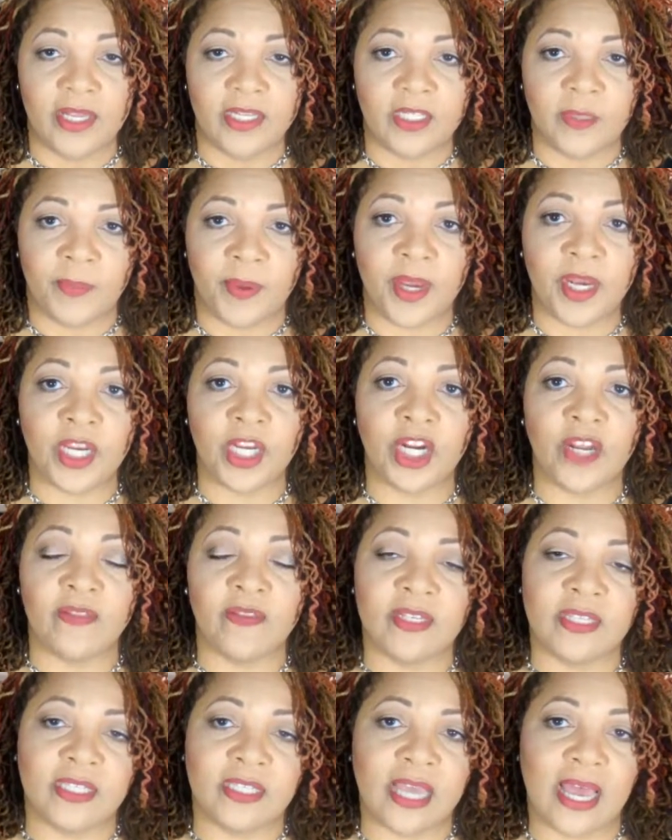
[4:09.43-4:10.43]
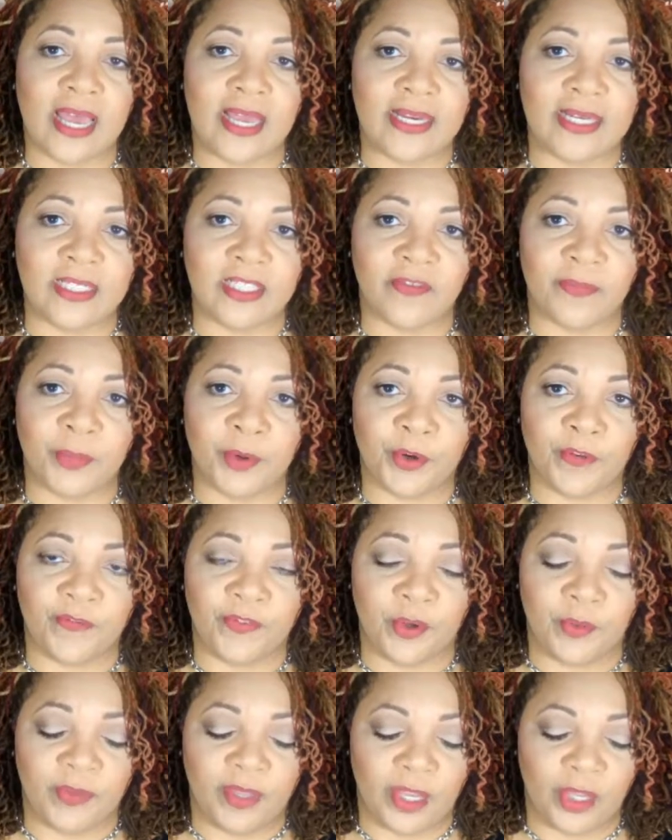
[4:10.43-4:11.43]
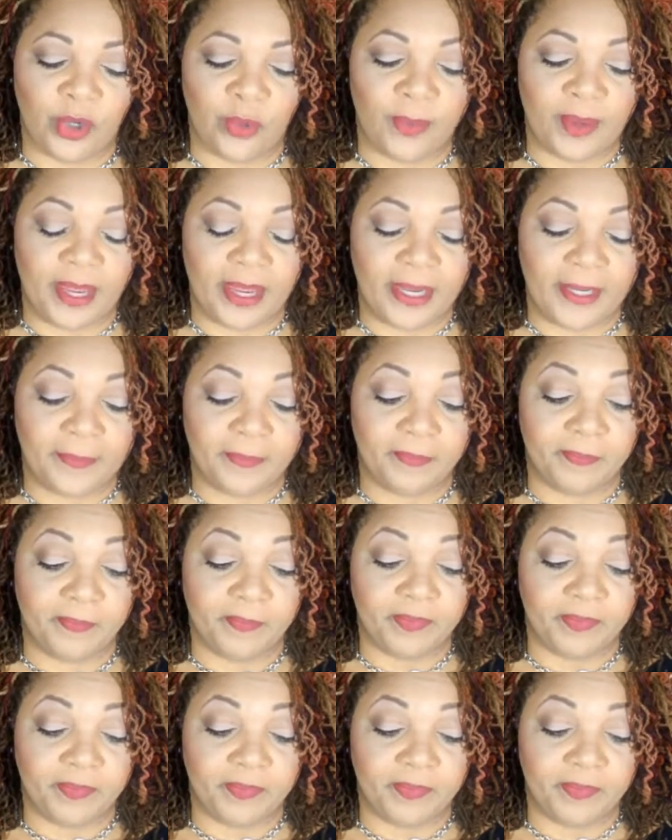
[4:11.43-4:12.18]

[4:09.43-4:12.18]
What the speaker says: depending on the size of perfume that you buy.